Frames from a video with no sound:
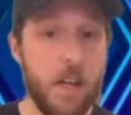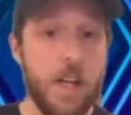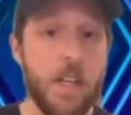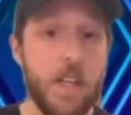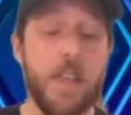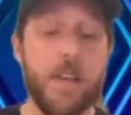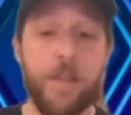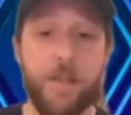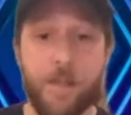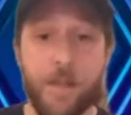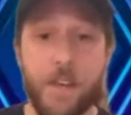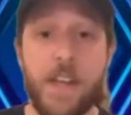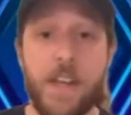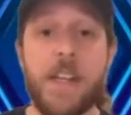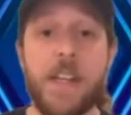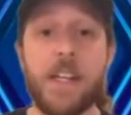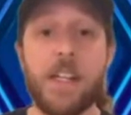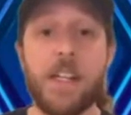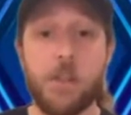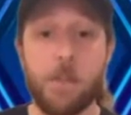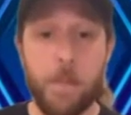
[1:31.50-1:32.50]
the
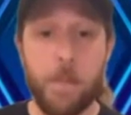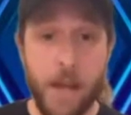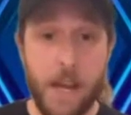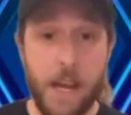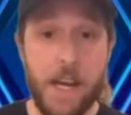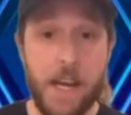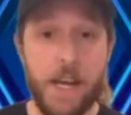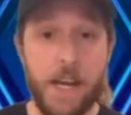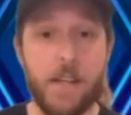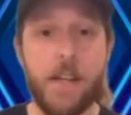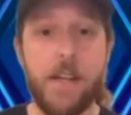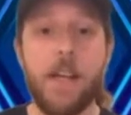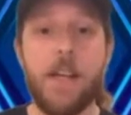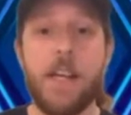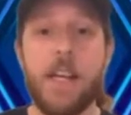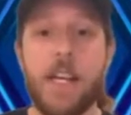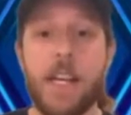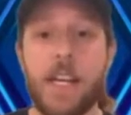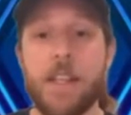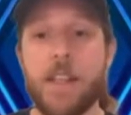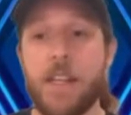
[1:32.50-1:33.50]
fee is paid
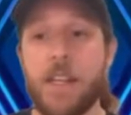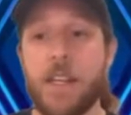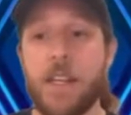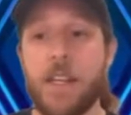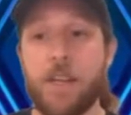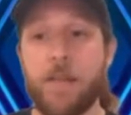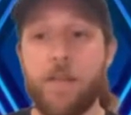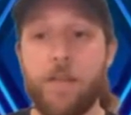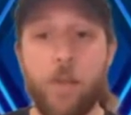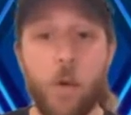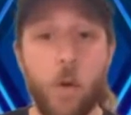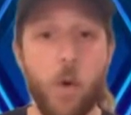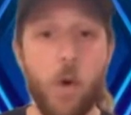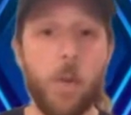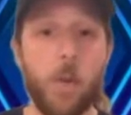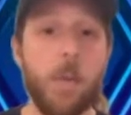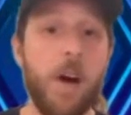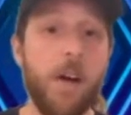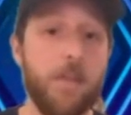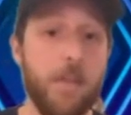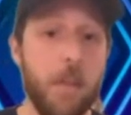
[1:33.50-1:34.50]
in the form
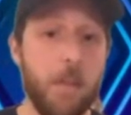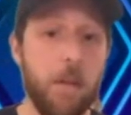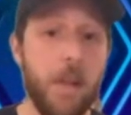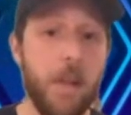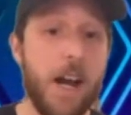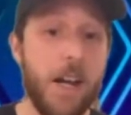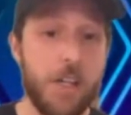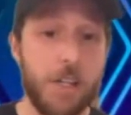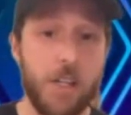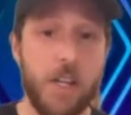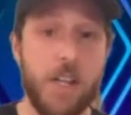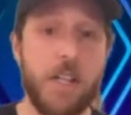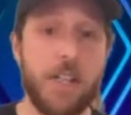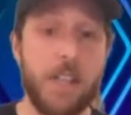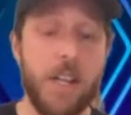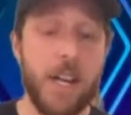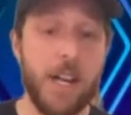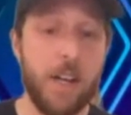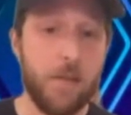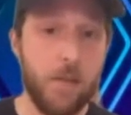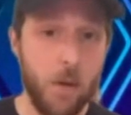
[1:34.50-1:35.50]
of the blockchain's
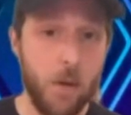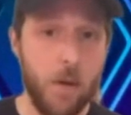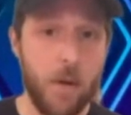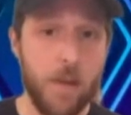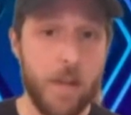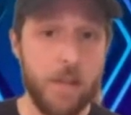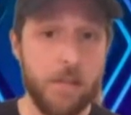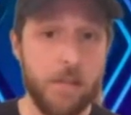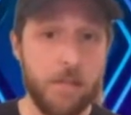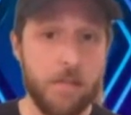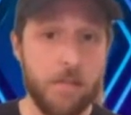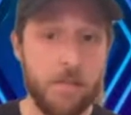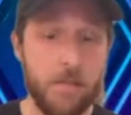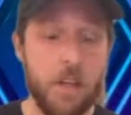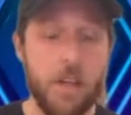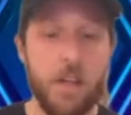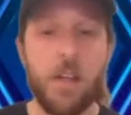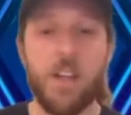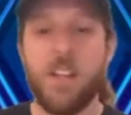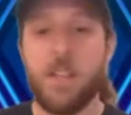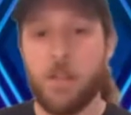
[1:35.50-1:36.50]
native coin.
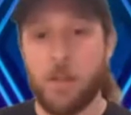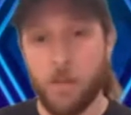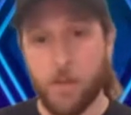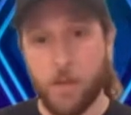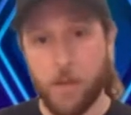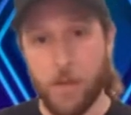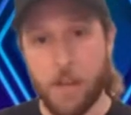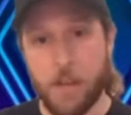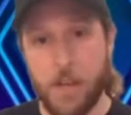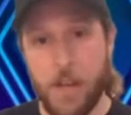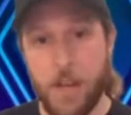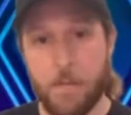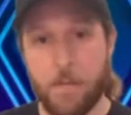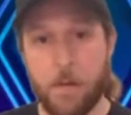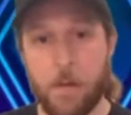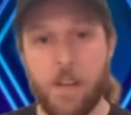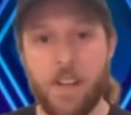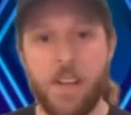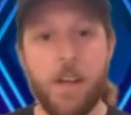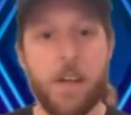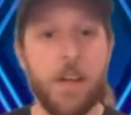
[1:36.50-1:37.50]
So for
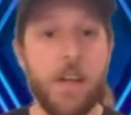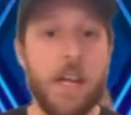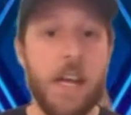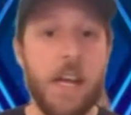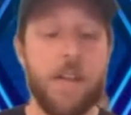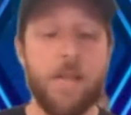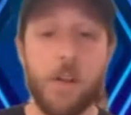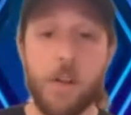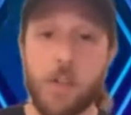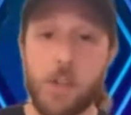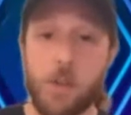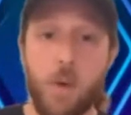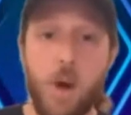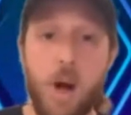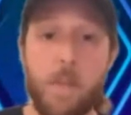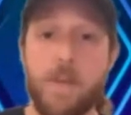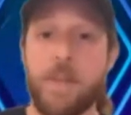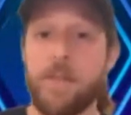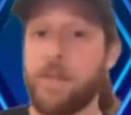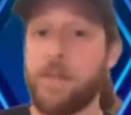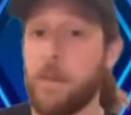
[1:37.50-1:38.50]
example, if you're
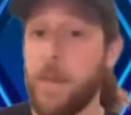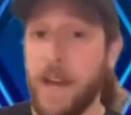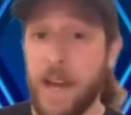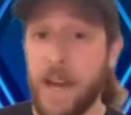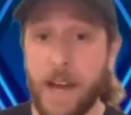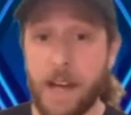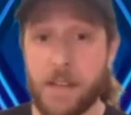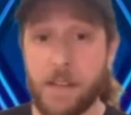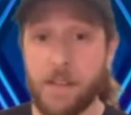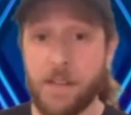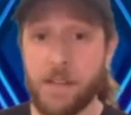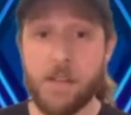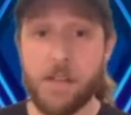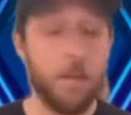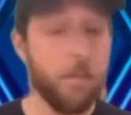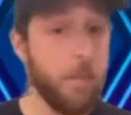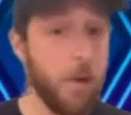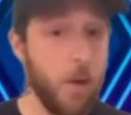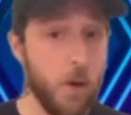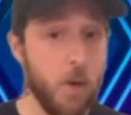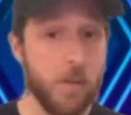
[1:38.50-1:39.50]
swapping from Hex to
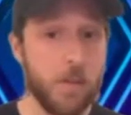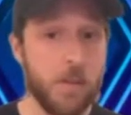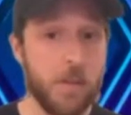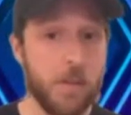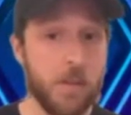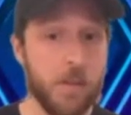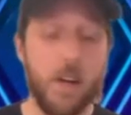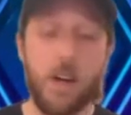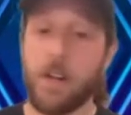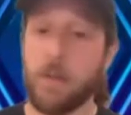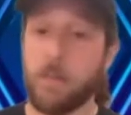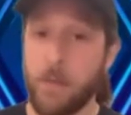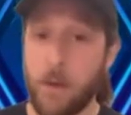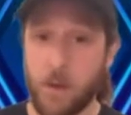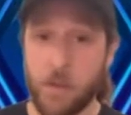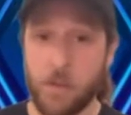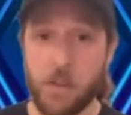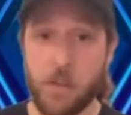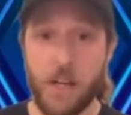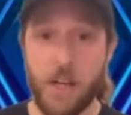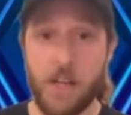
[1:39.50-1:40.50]
Pulse on
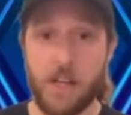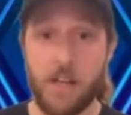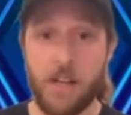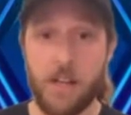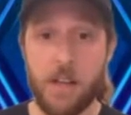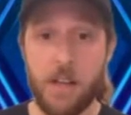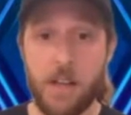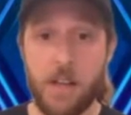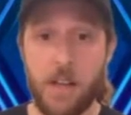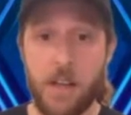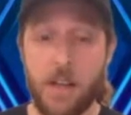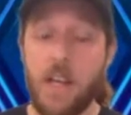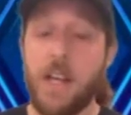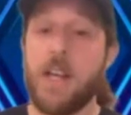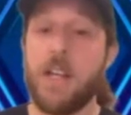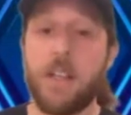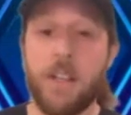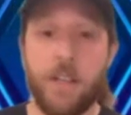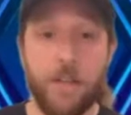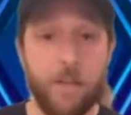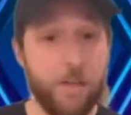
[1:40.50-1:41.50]
PulseChain,
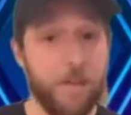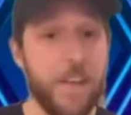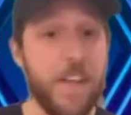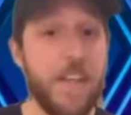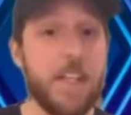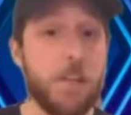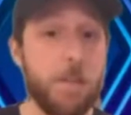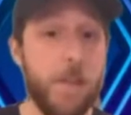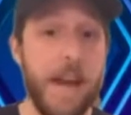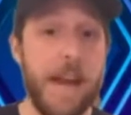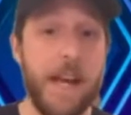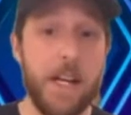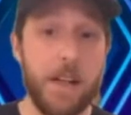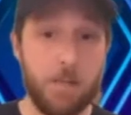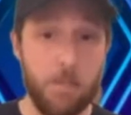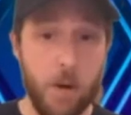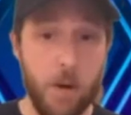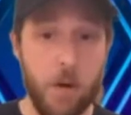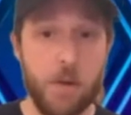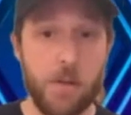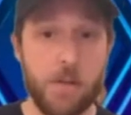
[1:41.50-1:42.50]
the fee is paid in
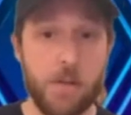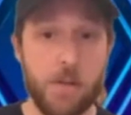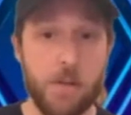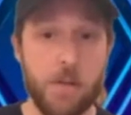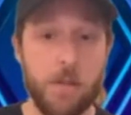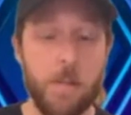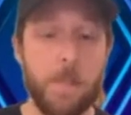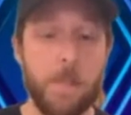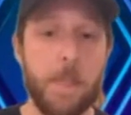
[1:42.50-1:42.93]
Pulse.